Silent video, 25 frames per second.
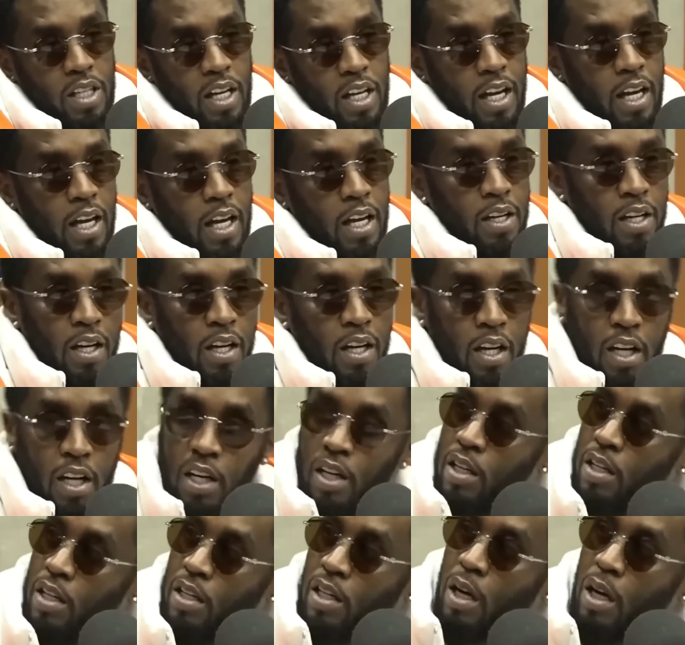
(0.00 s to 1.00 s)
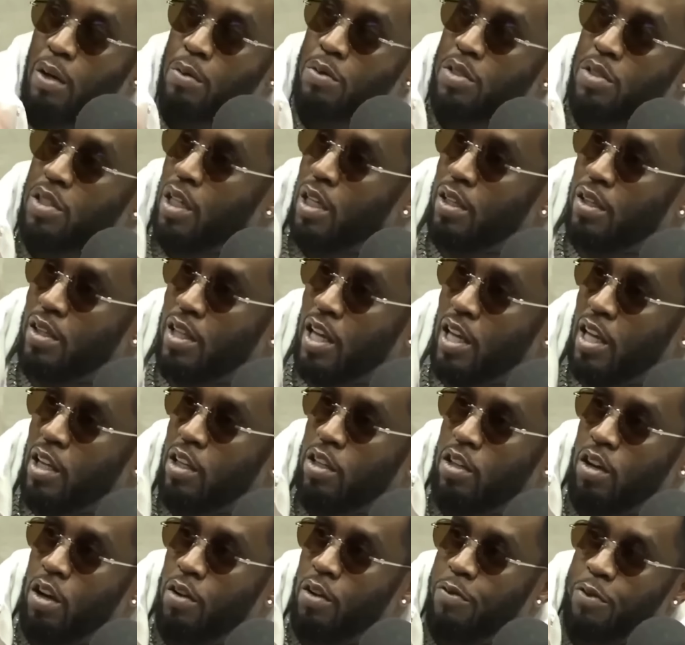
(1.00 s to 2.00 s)
things were murky.
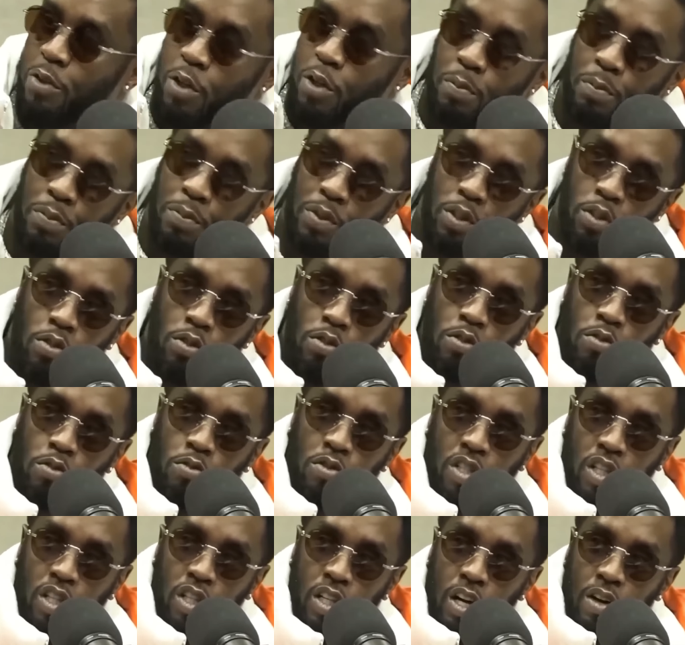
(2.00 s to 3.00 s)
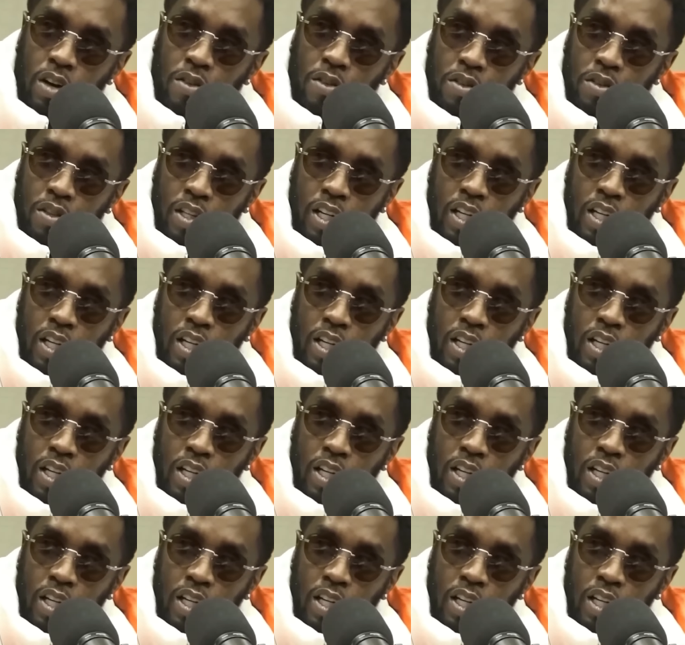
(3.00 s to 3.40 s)
Whispers started circling that Prince